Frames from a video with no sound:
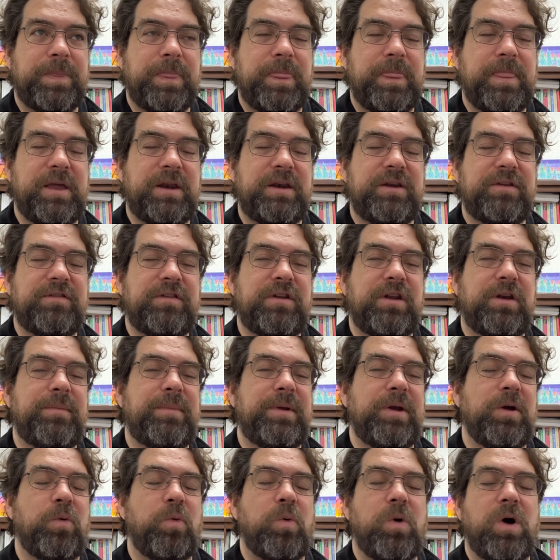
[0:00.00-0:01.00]
then it's going to
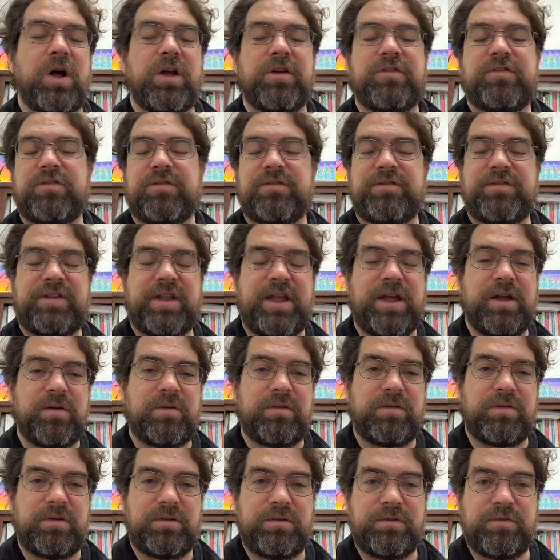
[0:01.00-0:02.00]
be a wash of
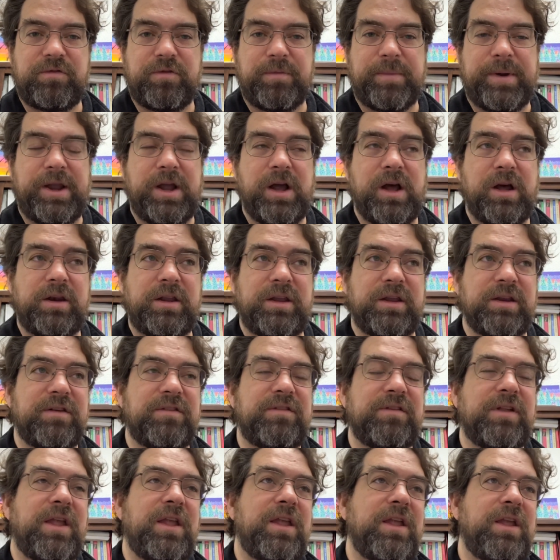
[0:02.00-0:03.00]
sound for my
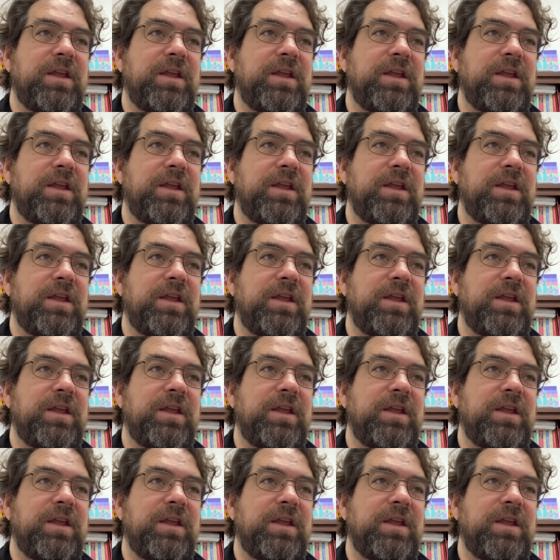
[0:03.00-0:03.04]
audience.